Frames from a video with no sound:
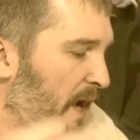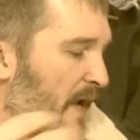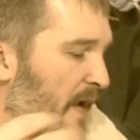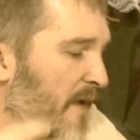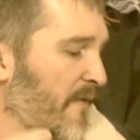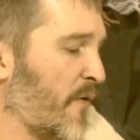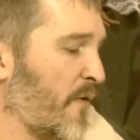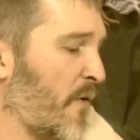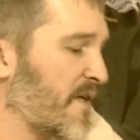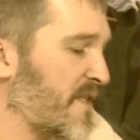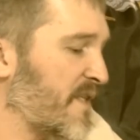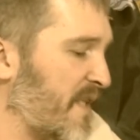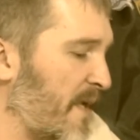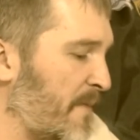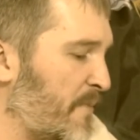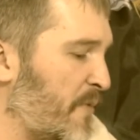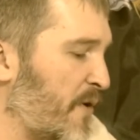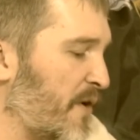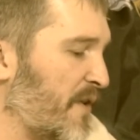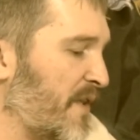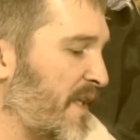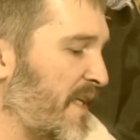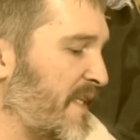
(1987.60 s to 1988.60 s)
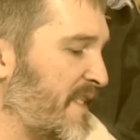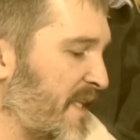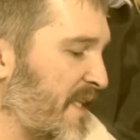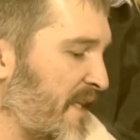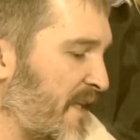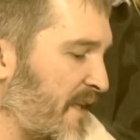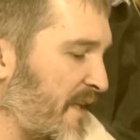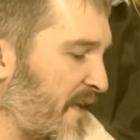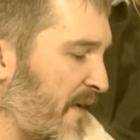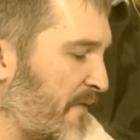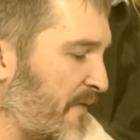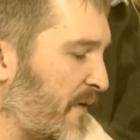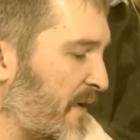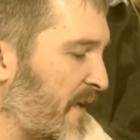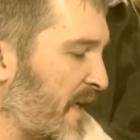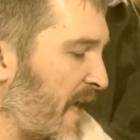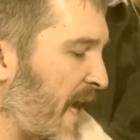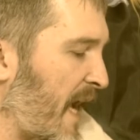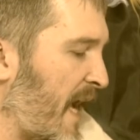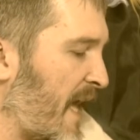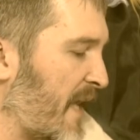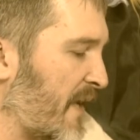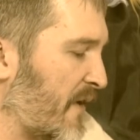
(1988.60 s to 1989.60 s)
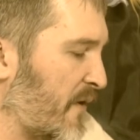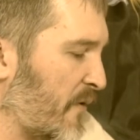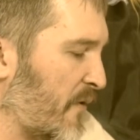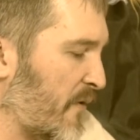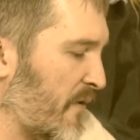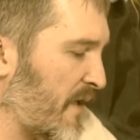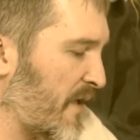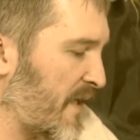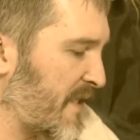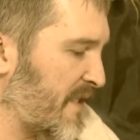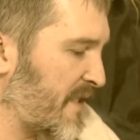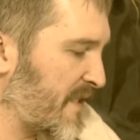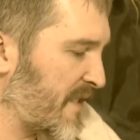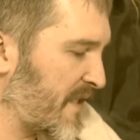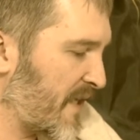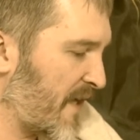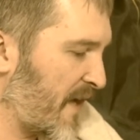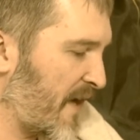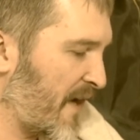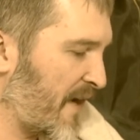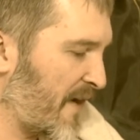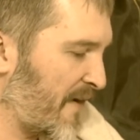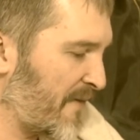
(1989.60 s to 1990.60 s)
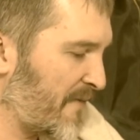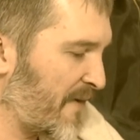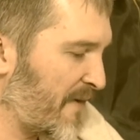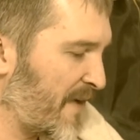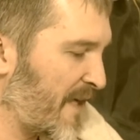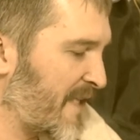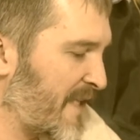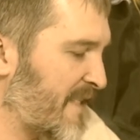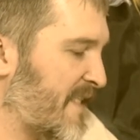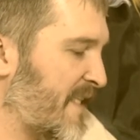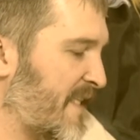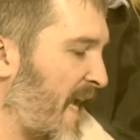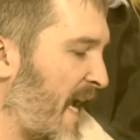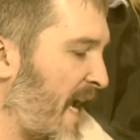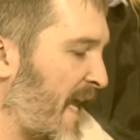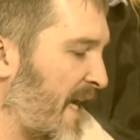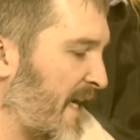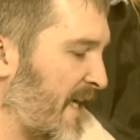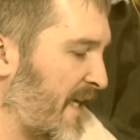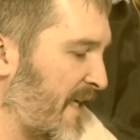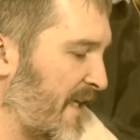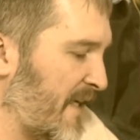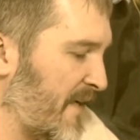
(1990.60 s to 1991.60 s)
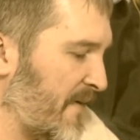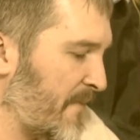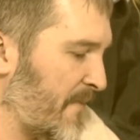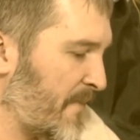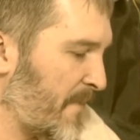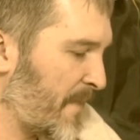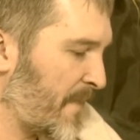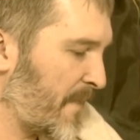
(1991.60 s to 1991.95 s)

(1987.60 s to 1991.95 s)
And of course they put these into the different categories of insanity.